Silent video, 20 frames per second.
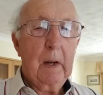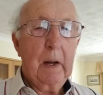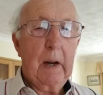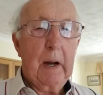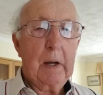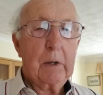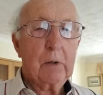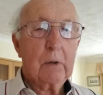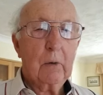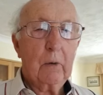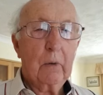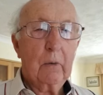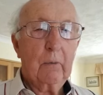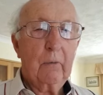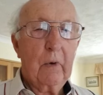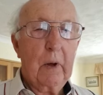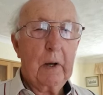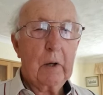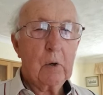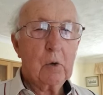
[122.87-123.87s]
and to the
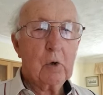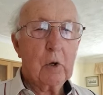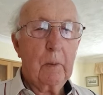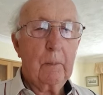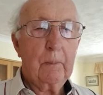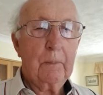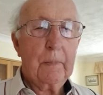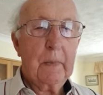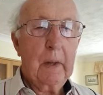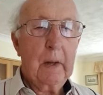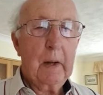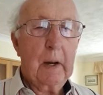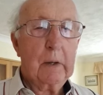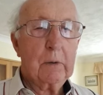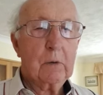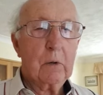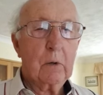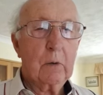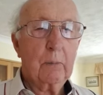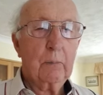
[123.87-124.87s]
fellowship and
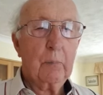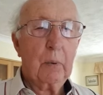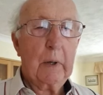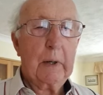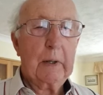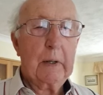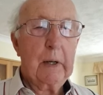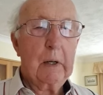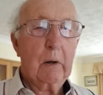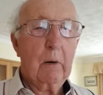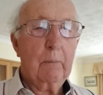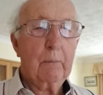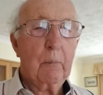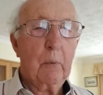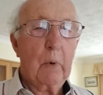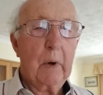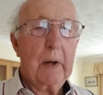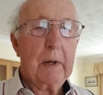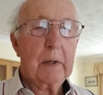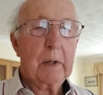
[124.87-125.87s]
to the breaking of
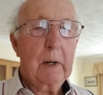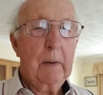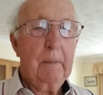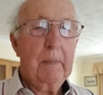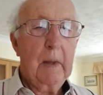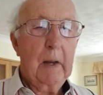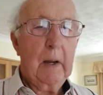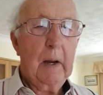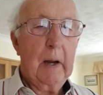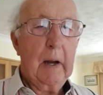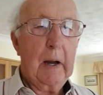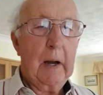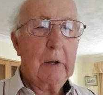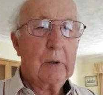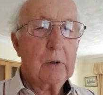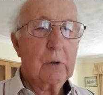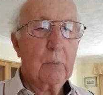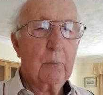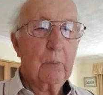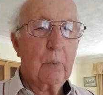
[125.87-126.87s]
bread
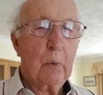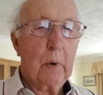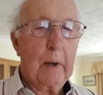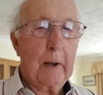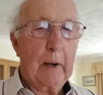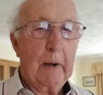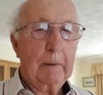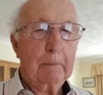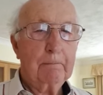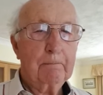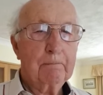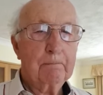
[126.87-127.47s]
and to prayer.